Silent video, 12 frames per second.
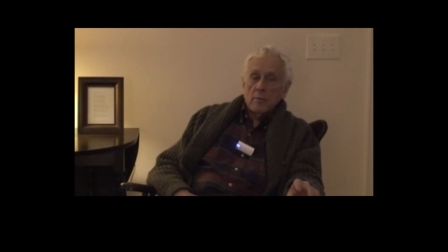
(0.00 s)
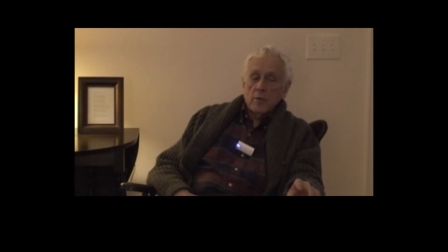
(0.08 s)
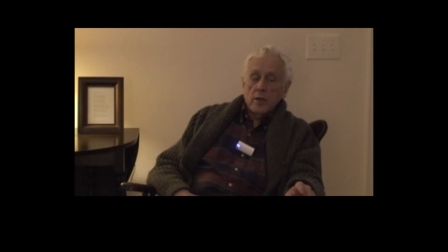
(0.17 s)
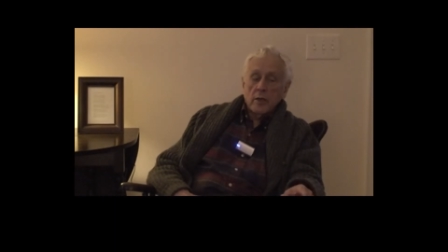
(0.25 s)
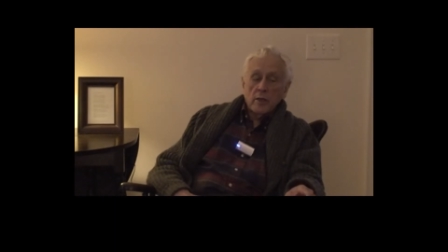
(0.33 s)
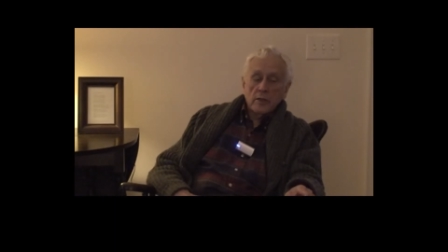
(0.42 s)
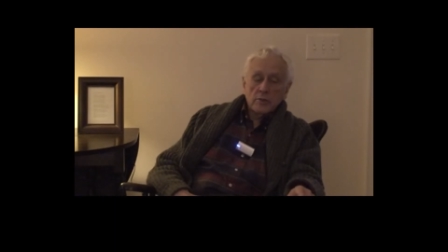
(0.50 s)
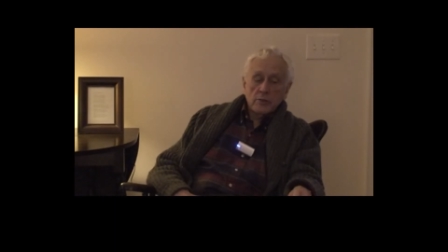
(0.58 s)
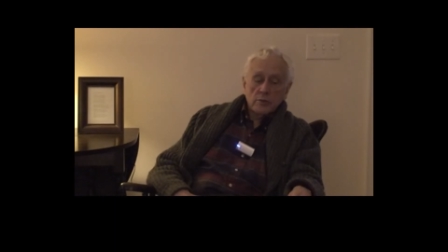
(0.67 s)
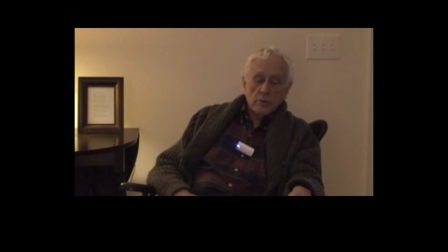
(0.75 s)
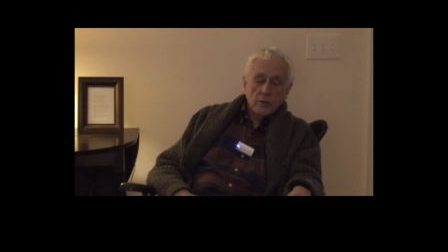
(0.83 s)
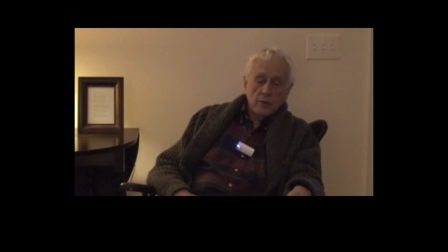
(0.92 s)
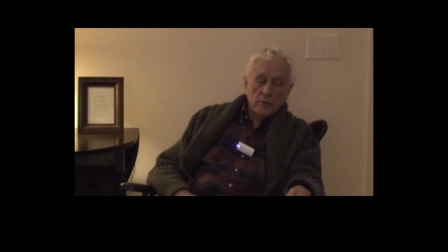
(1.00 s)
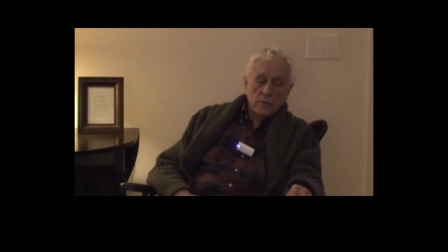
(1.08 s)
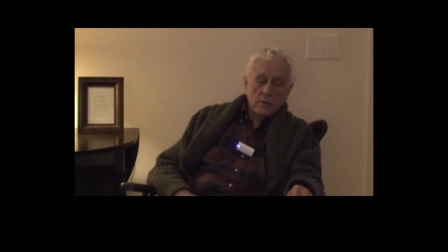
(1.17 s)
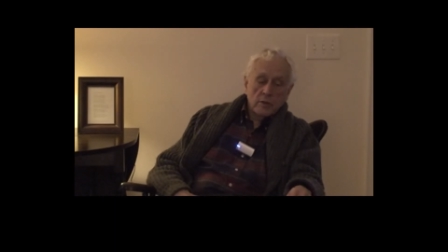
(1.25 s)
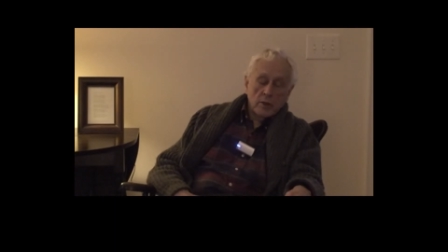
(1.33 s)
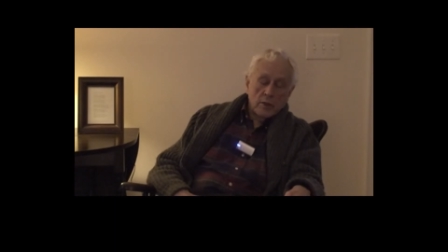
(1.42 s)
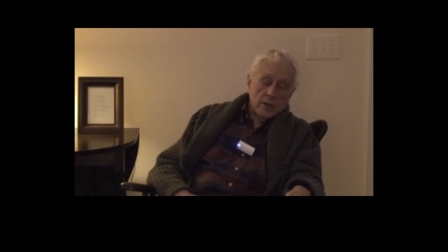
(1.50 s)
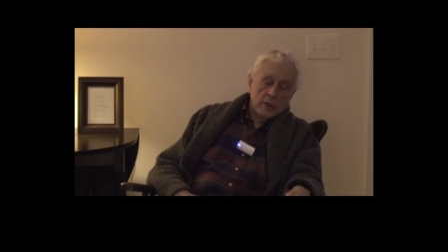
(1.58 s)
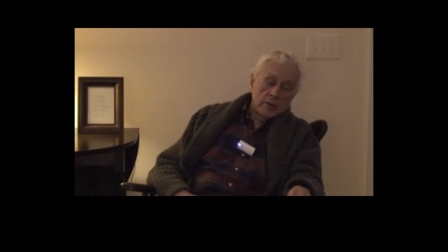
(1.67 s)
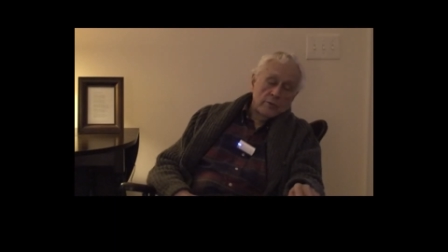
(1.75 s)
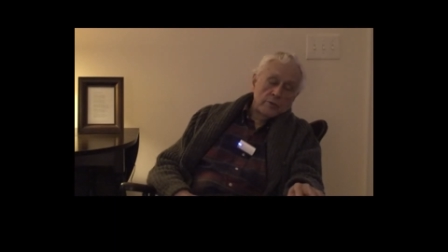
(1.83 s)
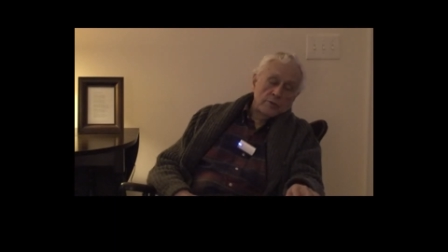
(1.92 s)
because the
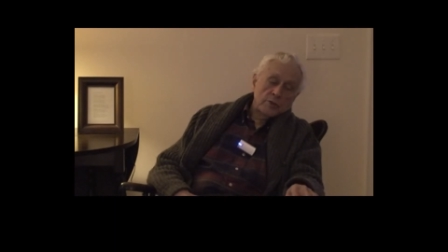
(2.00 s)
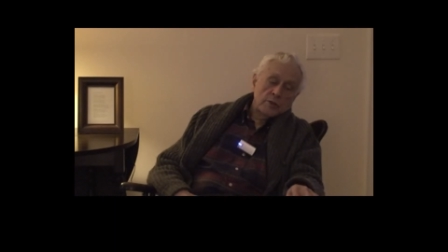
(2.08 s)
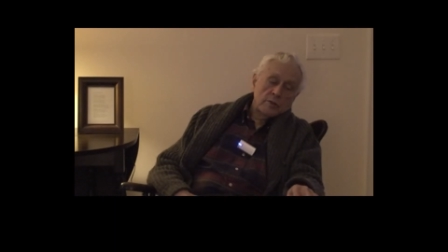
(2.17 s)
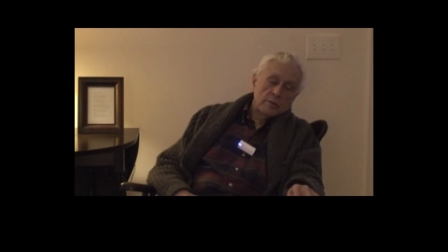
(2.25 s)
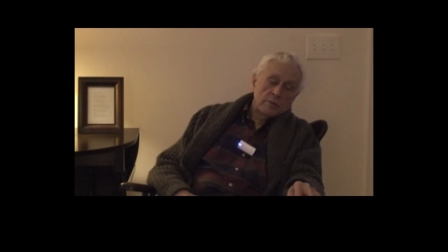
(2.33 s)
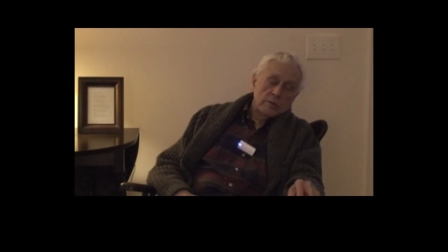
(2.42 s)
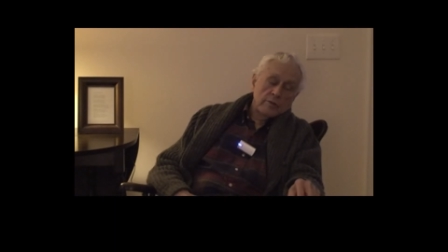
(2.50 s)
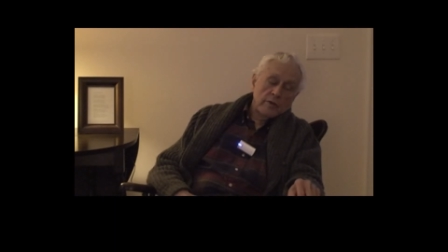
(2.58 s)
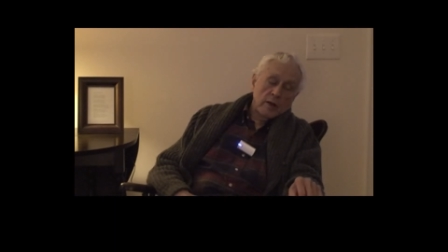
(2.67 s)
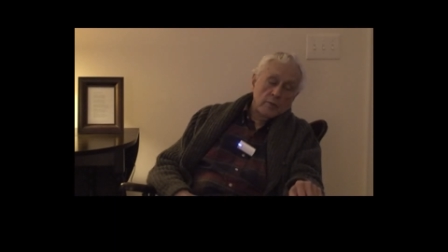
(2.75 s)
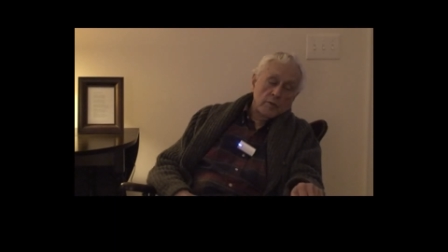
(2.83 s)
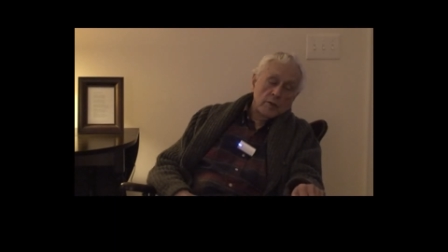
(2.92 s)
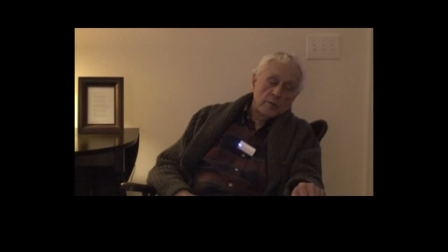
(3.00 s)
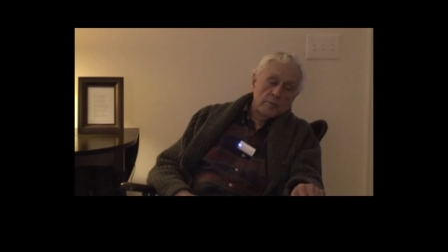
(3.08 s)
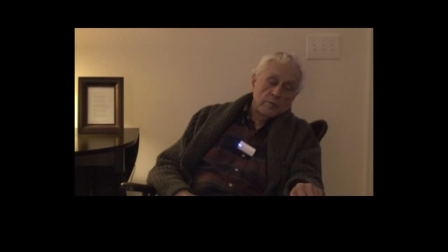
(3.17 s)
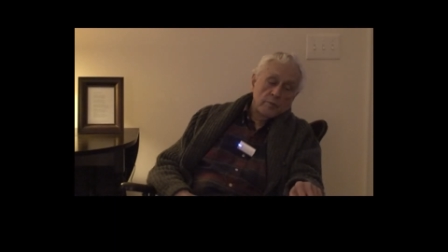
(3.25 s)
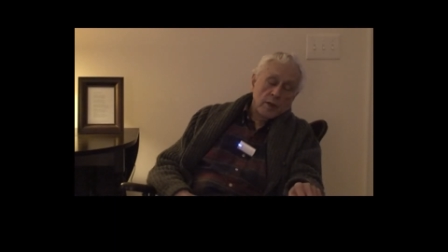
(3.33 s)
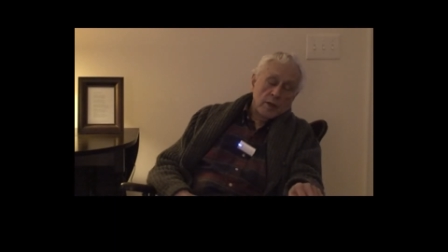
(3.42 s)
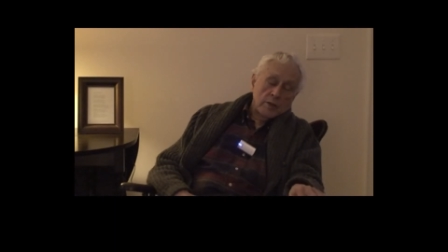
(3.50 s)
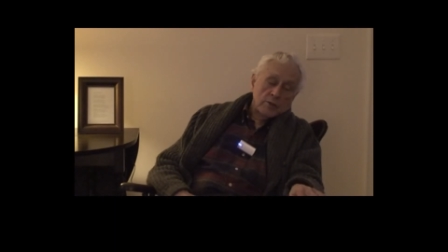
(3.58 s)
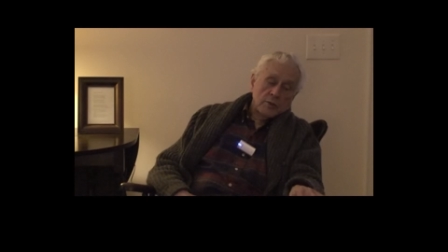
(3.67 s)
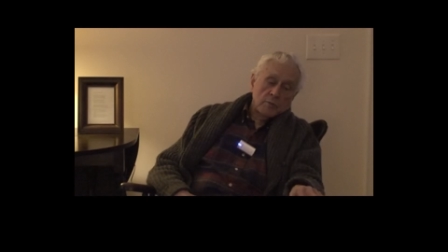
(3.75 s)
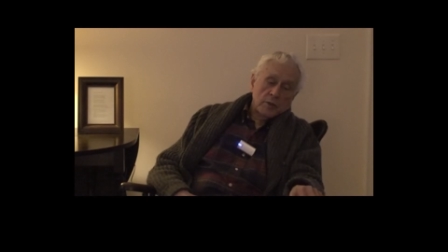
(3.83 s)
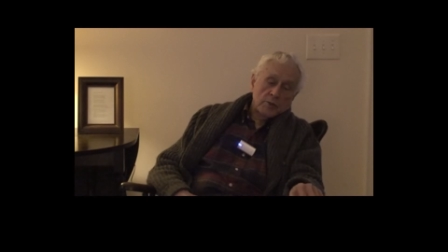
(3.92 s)
interest in developing
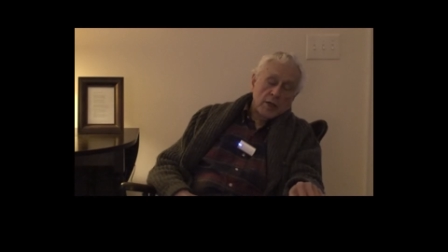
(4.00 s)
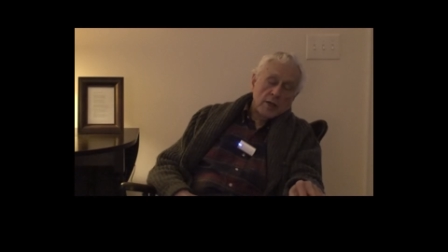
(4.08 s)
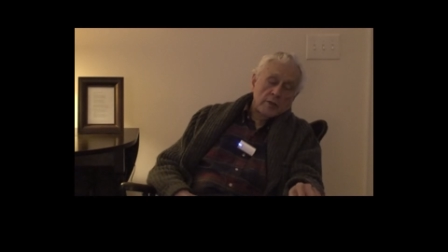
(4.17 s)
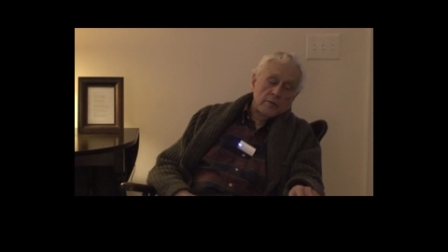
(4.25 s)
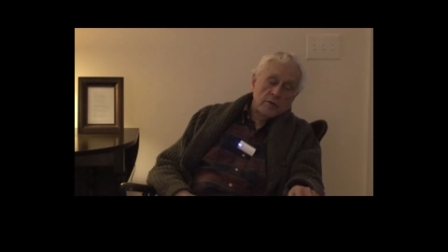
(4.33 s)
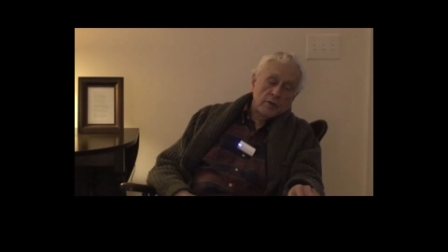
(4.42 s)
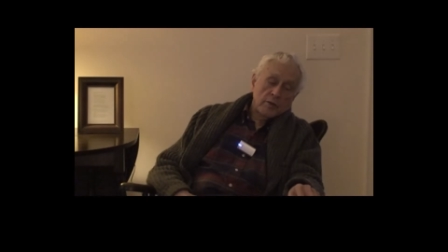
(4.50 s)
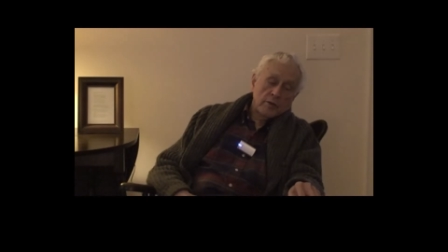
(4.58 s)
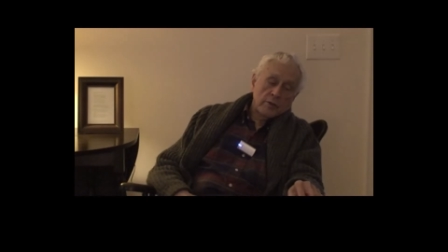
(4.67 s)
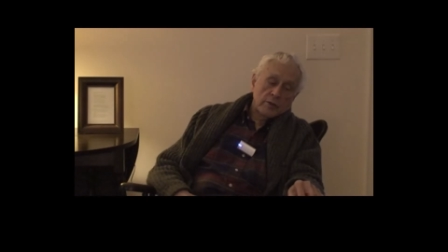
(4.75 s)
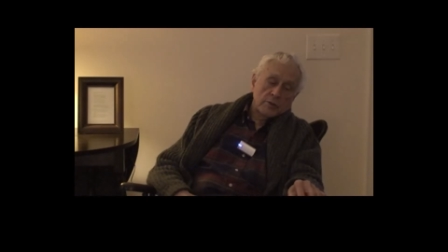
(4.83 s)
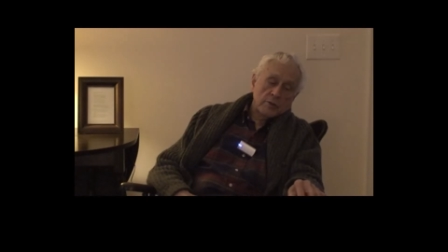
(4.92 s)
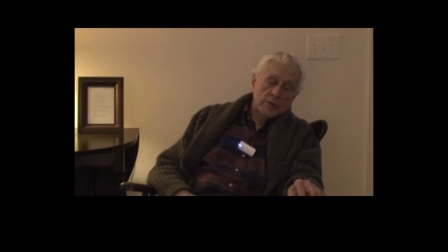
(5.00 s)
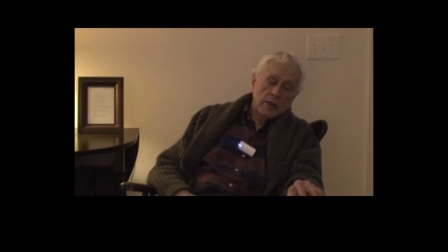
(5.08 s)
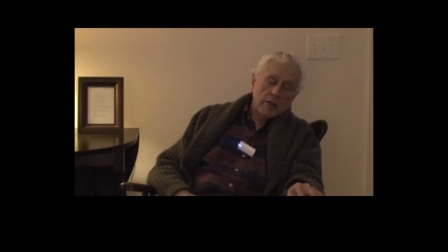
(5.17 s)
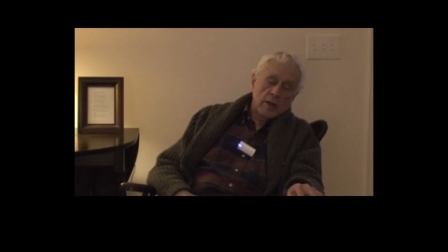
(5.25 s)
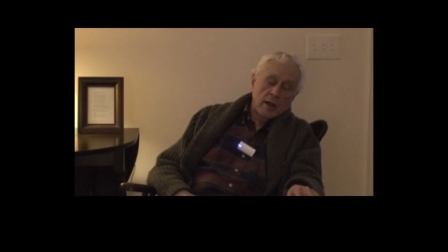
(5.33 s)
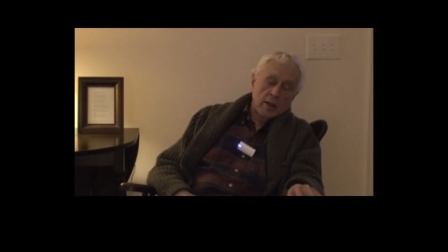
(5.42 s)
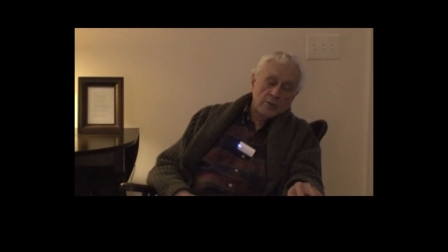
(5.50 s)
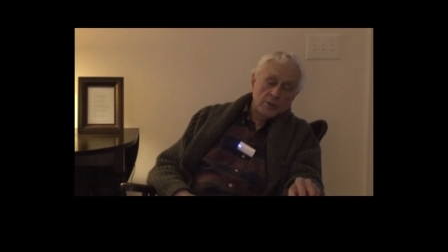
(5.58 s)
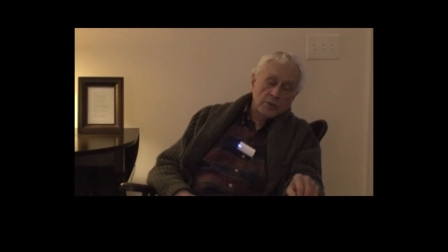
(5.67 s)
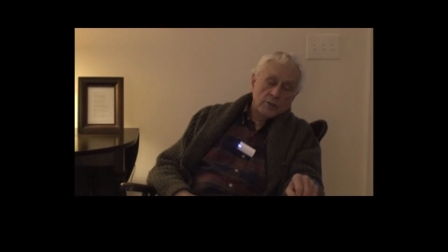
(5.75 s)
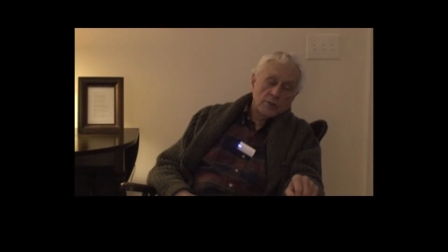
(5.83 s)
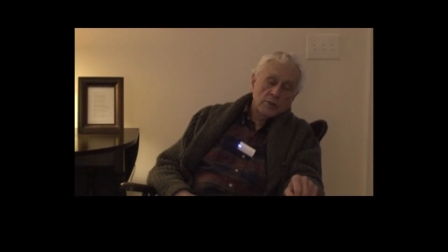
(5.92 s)
simply scientific theories or
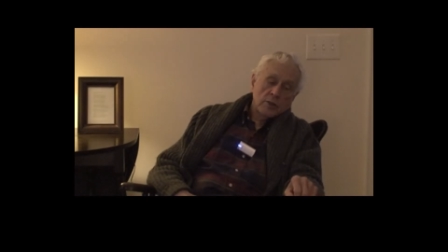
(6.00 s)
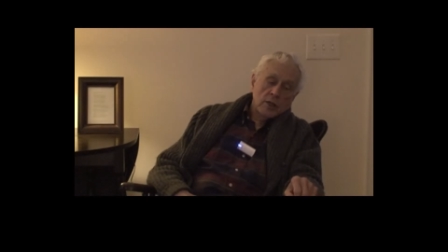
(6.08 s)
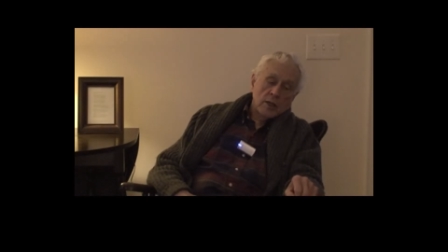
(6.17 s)
technologies